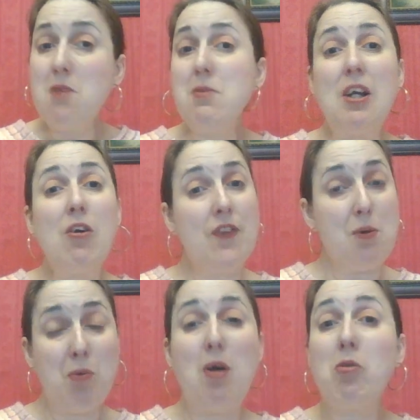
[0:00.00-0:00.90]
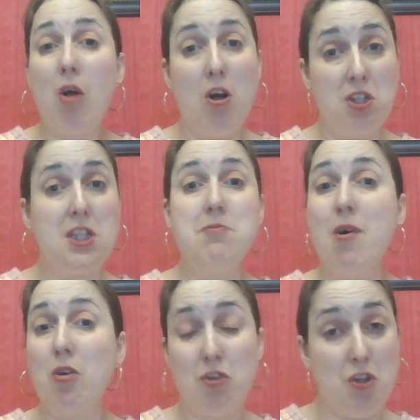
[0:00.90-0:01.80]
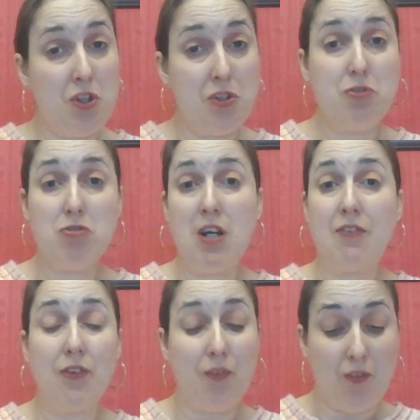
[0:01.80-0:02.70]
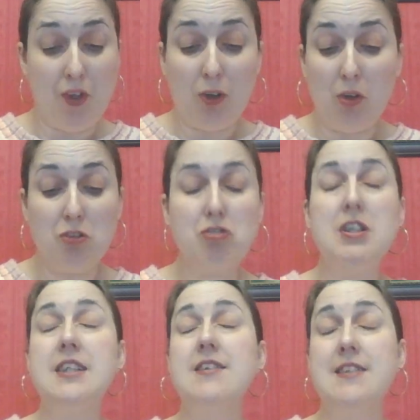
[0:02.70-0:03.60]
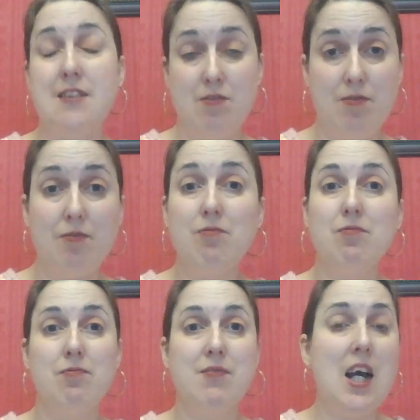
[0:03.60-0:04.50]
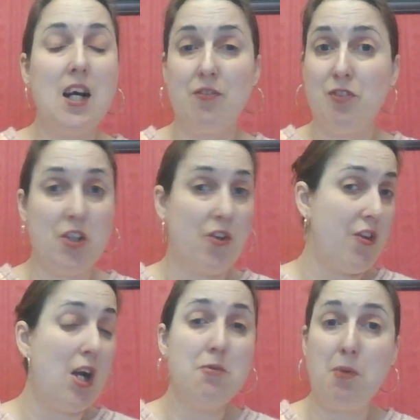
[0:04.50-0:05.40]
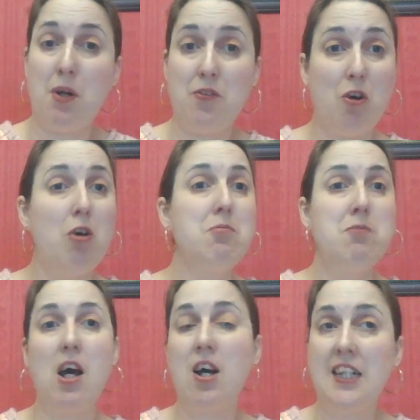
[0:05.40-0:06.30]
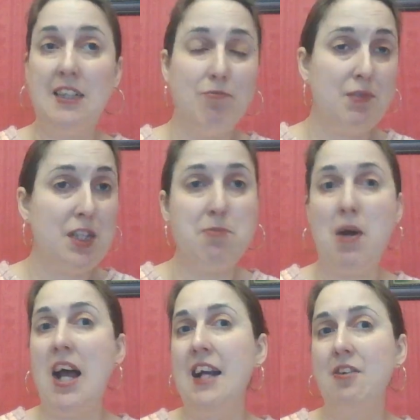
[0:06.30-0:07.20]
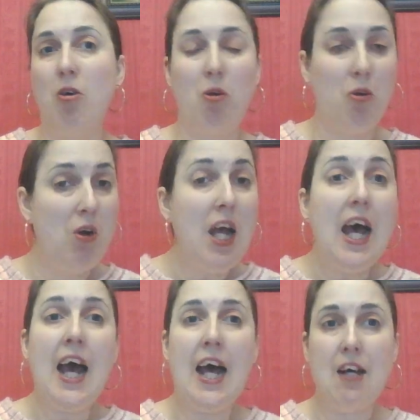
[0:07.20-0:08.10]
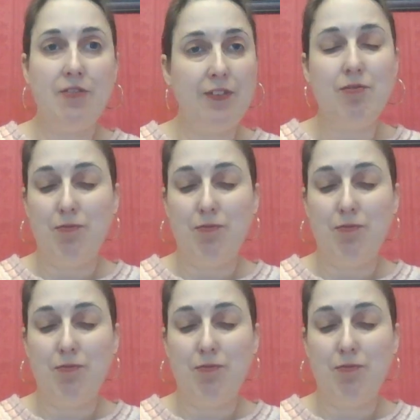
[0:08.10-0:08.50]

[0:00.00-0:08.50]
because it will cost you more to travel to countries that have just opened up like Japan or have